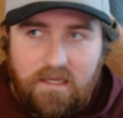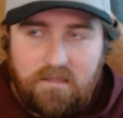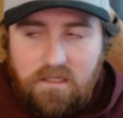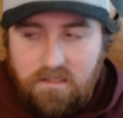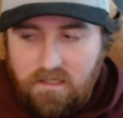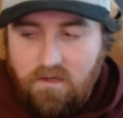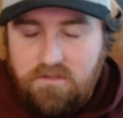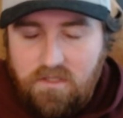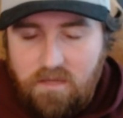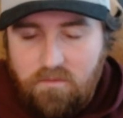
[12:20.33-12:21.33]
and it
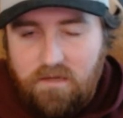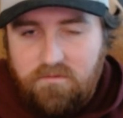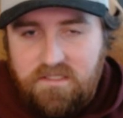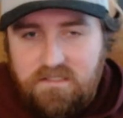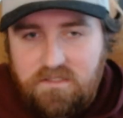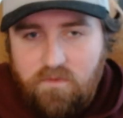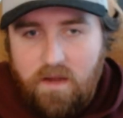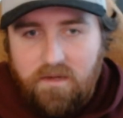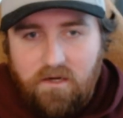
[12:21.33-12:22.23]
also came with that Resistance Y-Wing,